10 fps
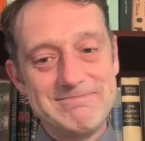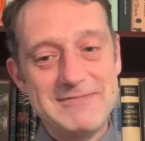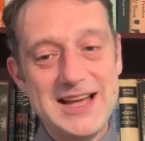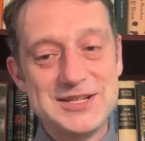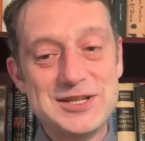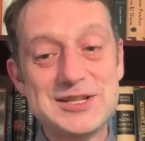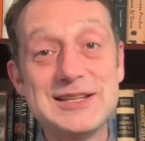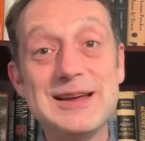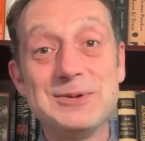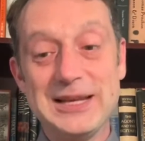And
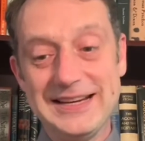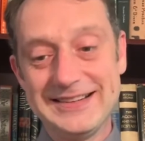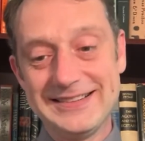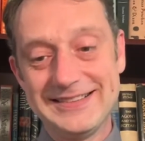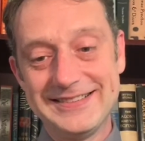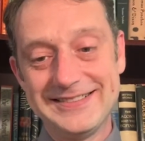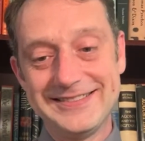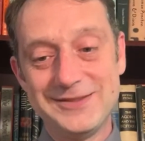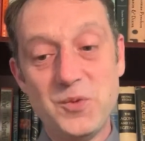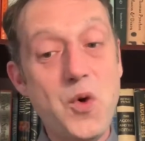slowly,
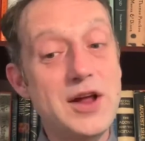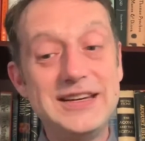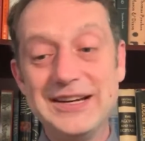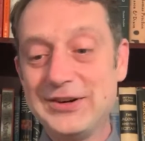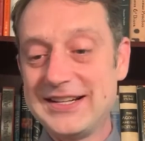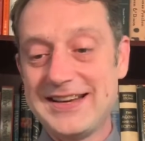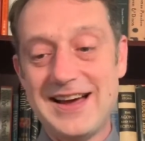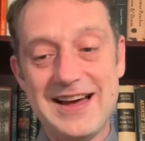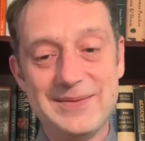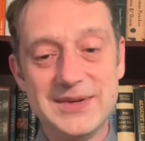1 year at a
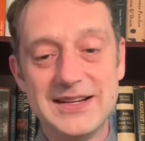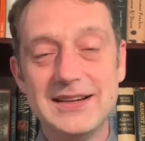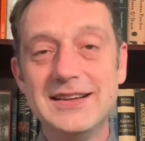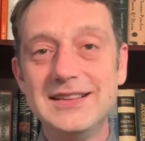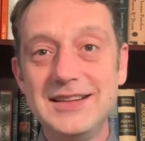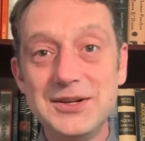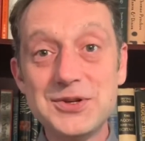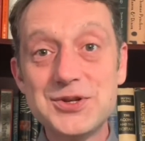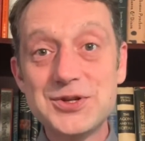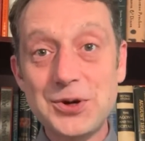time, little
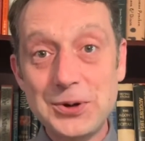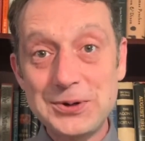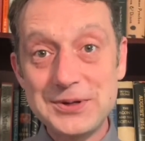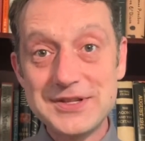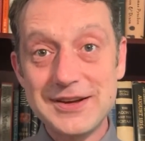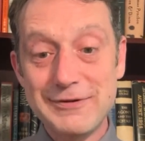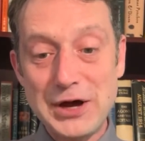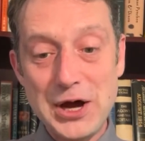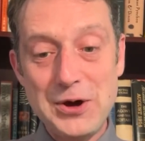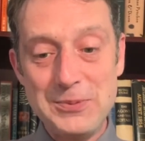circles of
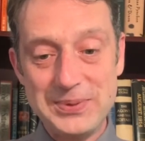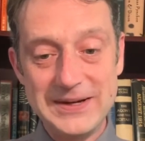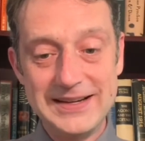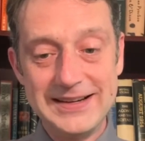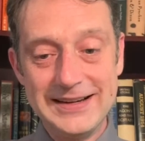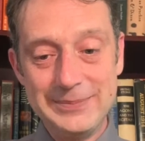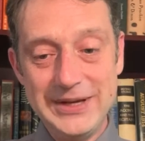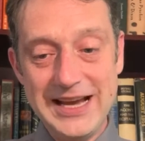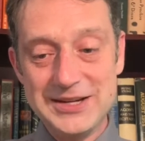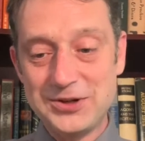hope
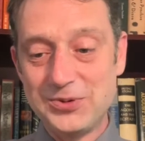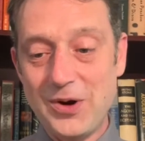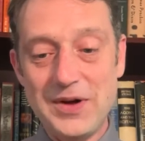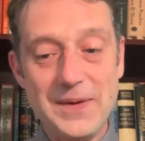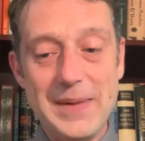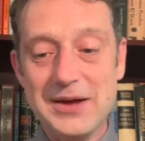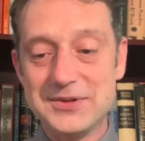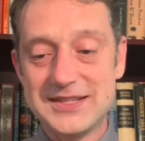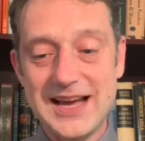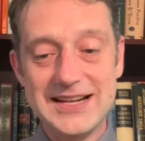began to grow on the
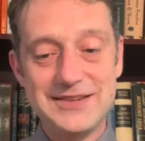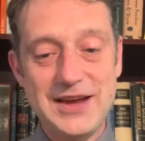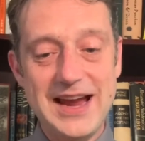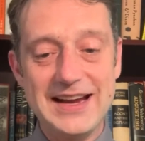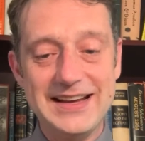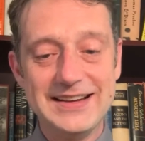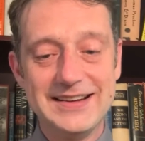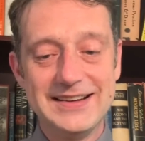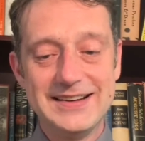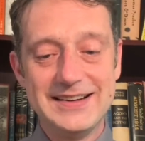mountainsides of Haiti,
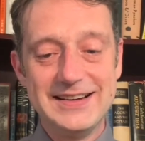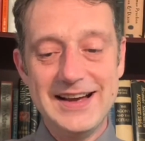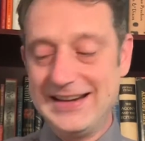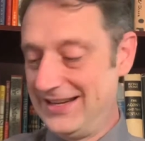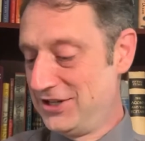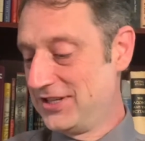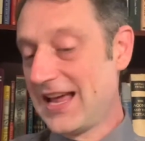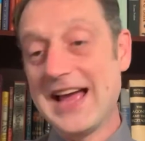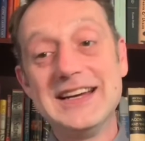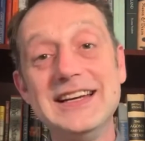and
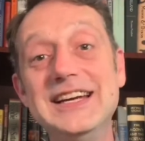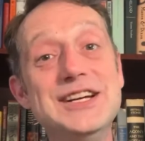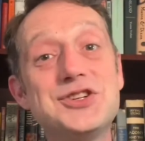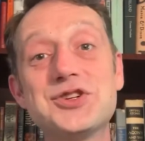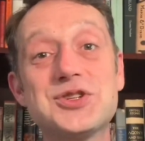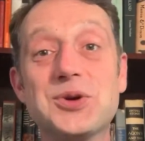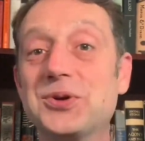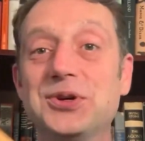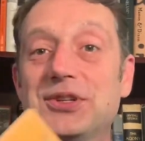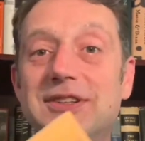inside each circle